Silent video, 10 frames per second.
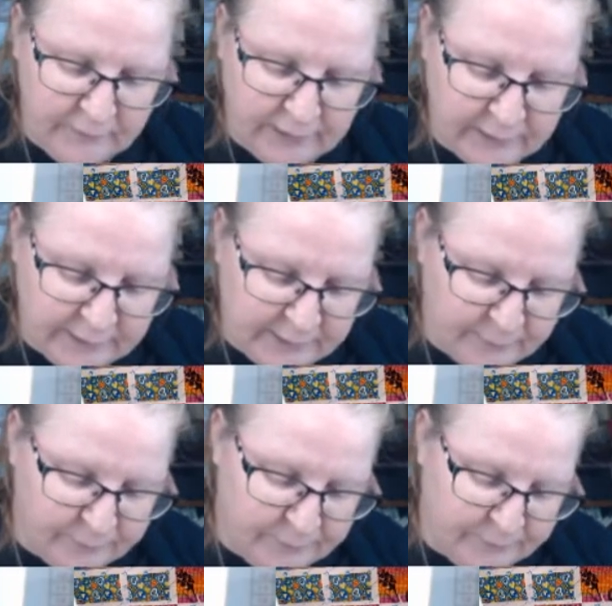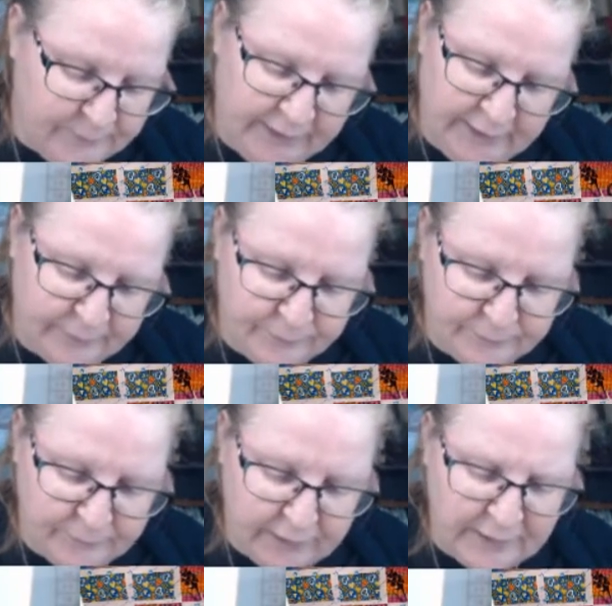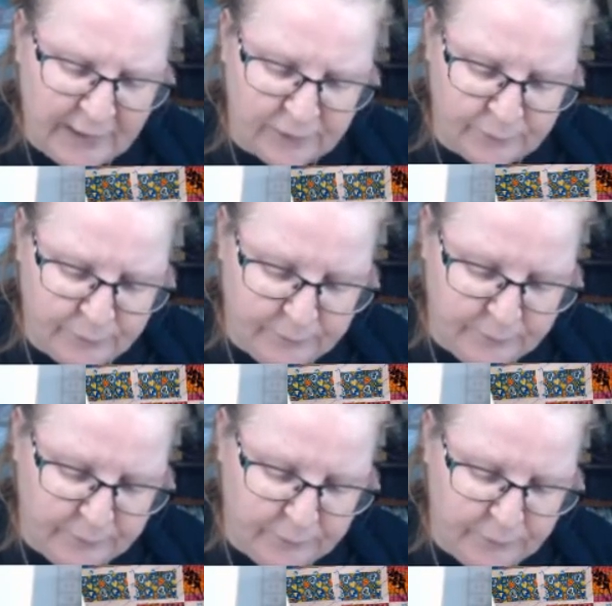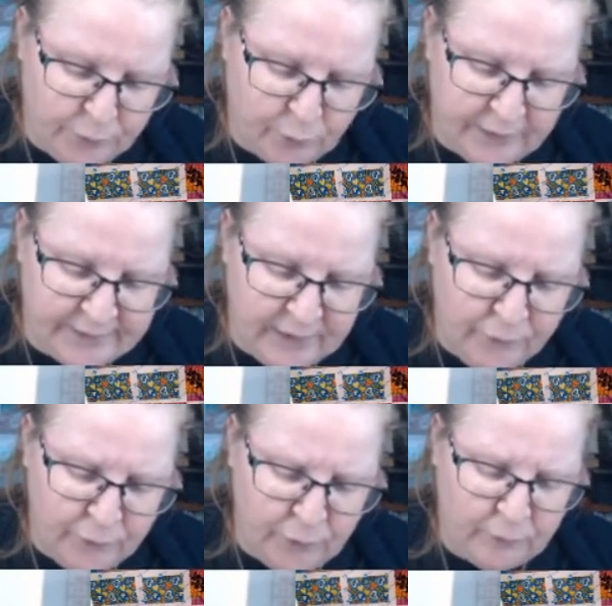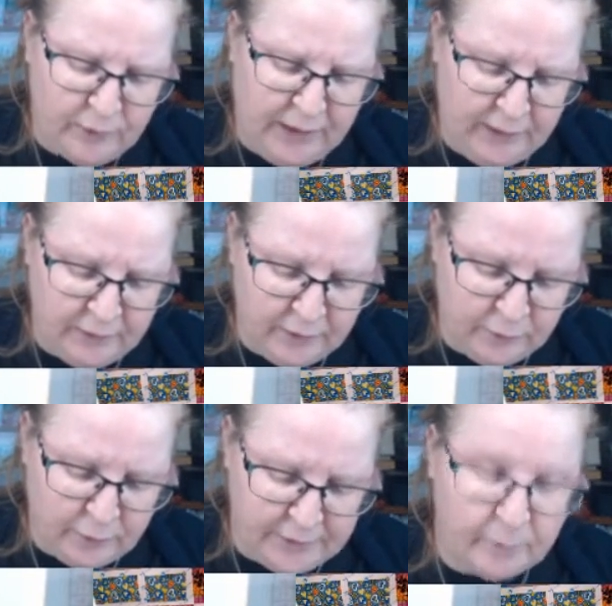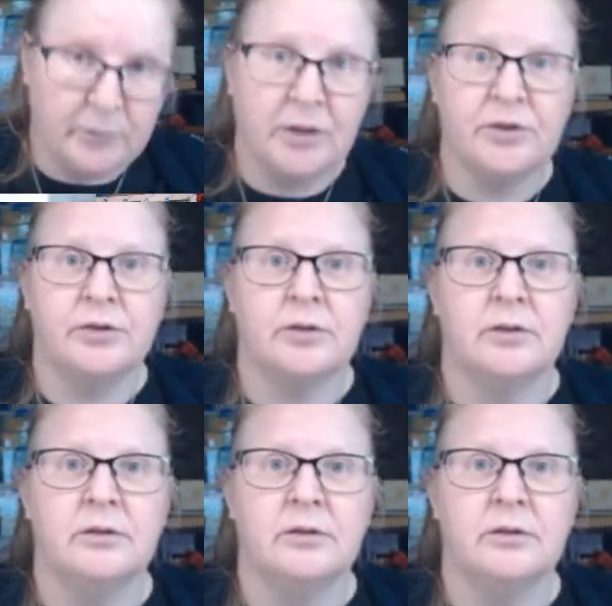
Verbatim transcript: Yeah. That noise, if you hear the noise, I'm not sure.